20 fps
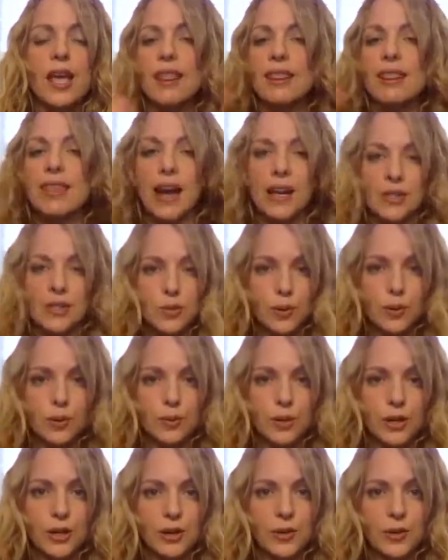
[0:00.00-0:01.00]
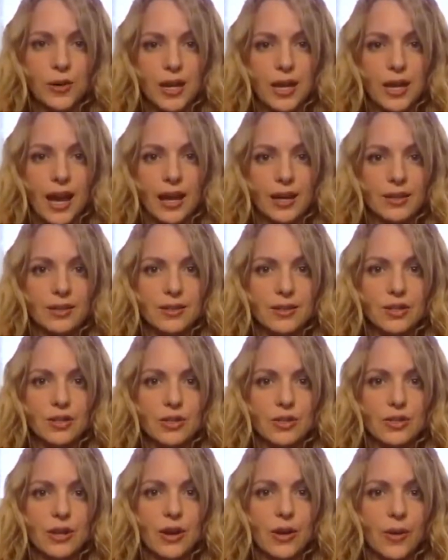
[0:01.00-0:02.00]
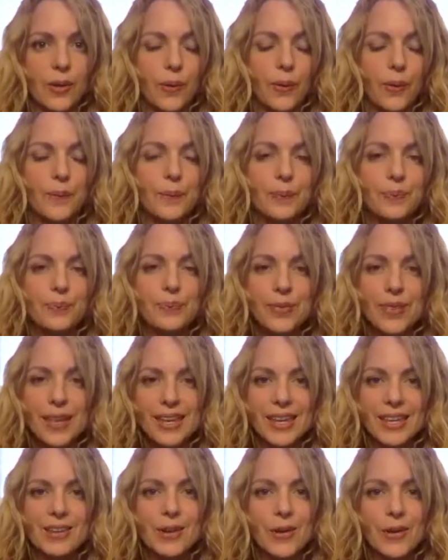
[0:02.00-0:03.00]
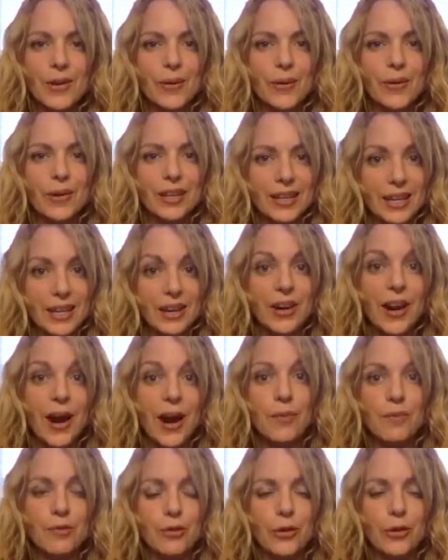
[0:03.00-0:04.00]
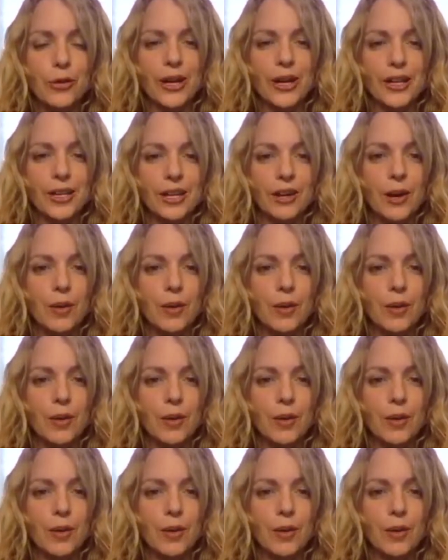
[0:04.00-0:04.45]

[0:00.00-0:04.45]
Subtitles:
That's where we're going next. So gear up for it.